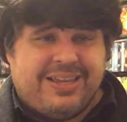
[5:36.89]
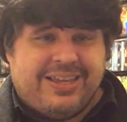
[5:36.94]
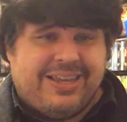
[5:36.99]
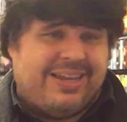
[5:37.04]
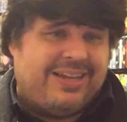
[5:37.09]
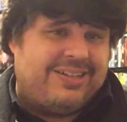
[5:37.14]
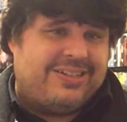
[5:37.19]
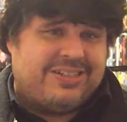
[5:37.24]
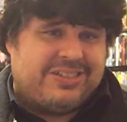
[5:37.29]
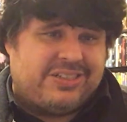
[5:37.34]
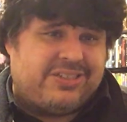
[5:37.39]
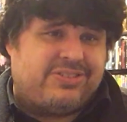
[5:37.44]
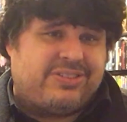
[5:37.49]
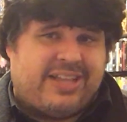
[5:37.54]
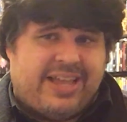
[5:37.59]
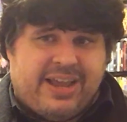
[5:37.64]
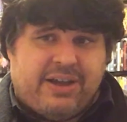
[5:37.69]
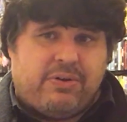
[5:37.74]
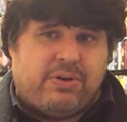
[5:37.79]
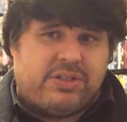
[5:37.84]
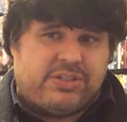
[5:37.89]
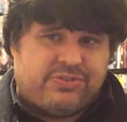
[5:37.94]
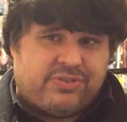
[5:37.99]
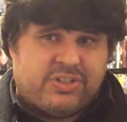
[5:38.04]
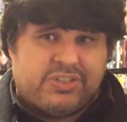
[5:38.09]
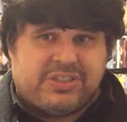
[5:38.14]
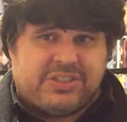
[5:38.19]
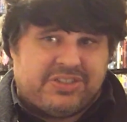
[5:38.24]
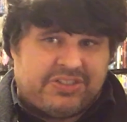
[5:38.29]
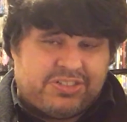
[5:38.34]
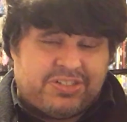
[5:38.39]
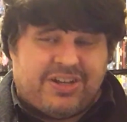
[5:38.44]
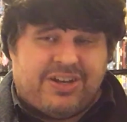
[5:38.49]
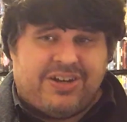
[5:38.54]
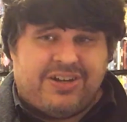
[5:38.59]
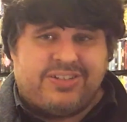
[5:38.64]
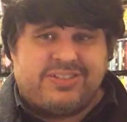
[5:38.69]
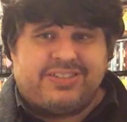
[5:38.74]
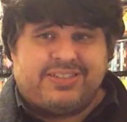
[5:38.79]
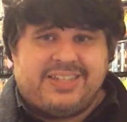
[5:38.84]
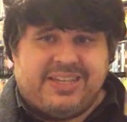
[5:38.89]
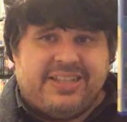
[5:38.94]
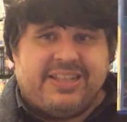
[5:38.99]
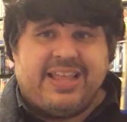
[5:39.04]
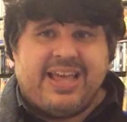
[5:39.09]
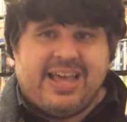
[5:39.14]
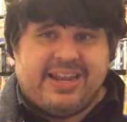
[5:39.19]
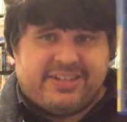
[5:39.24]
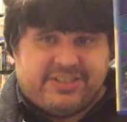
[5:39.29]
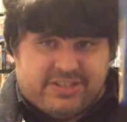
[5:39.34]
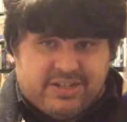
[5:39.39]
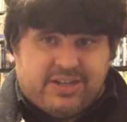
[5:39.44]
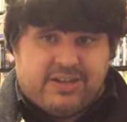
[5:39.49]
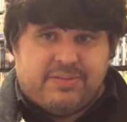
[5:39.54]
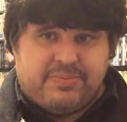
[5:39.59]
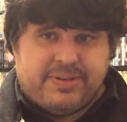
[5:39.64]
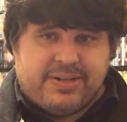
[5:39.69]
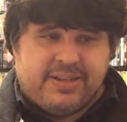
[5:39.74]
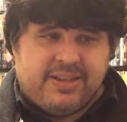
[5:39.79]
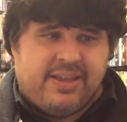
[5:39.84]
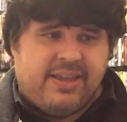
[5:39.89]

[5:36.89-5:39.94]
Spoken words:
English language version songs in that dub.